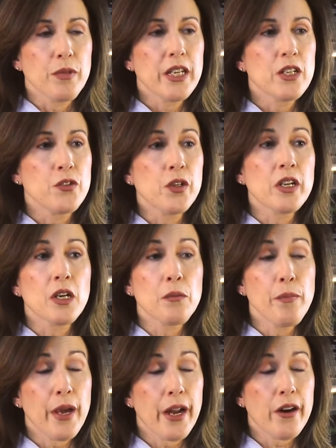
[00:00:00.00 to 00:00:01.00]
because you can
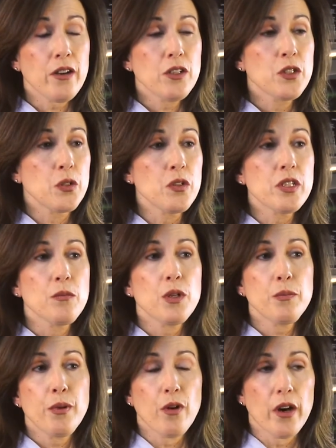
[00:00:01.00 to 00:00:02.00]
compare two
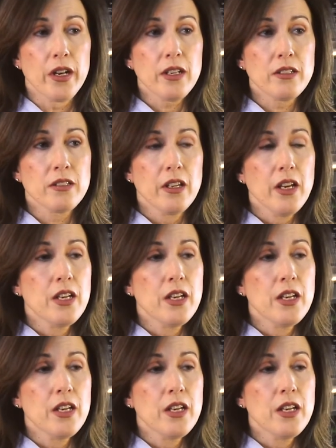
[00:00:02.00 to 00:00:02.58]
similar products,